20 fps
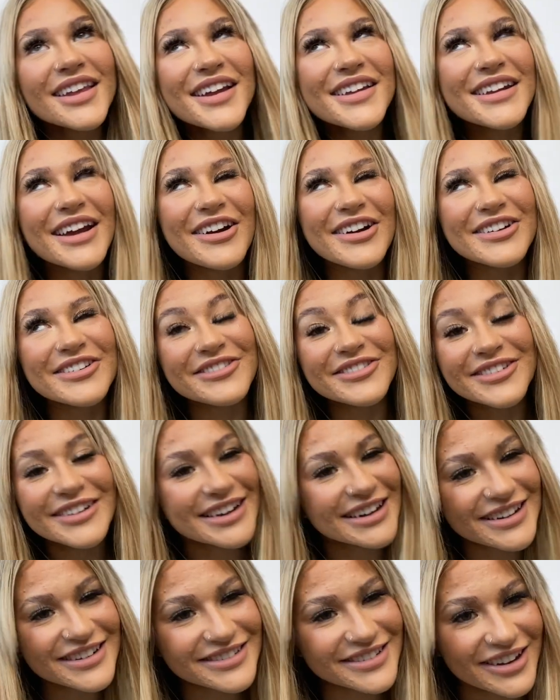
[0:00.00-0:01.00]
No, I'm
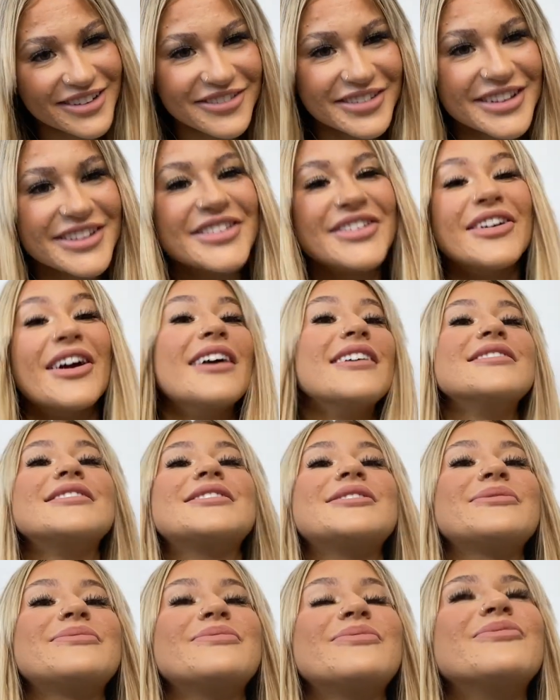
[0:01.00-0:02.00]
really excited for this
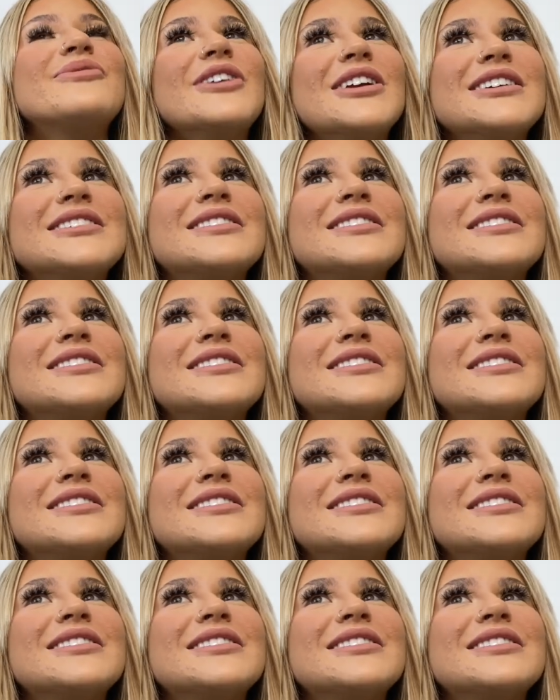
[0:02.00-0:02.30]
dress. I'm really